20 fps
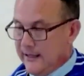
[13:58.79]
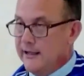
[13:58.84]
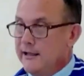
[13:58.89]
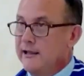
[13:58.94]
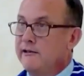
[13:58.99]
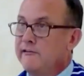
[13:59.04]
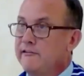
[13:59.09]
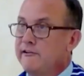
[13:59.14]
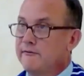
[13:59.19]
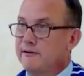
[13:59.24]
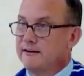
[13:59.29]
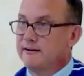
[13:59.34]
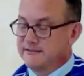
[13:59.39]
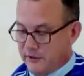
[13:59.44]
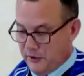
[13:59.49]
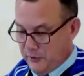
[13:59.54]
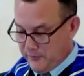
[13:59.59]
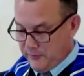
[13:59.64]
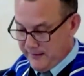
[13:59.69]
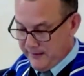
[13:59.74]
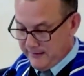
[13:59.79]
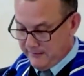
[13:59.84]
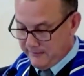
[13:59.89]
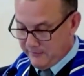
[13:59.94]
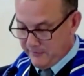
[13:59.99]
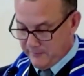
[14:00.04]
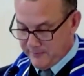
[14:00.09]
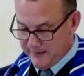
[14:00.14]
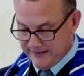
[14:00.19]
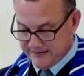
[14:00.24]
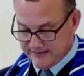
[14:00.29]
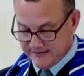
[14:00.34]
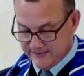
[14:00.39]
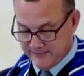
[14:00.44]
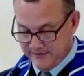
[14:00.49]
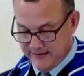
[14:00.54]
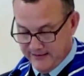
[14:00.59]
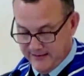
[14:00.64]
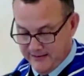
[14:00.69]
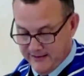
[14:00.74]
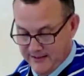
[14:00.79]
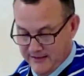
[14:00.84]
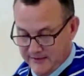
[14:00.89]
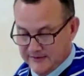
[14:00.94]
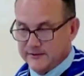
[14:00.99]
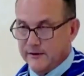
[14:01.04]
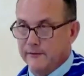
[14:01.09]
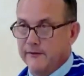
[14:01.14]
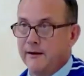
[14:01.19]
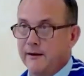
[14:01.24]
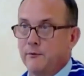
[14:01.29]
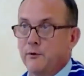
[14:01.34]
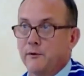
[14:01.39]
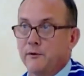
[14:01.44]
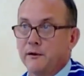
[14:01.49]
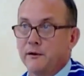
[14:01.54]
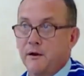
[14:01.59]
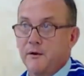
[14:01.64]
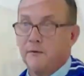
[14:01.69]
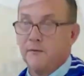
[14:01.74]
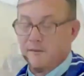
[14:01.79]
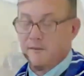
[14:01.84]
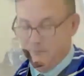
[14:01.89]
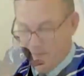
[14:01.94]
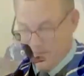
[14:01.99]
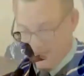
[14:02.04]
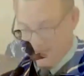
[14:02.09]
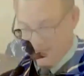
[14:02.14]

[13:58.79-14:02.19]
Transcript: each of us holding a little piece of it so that we'll know that we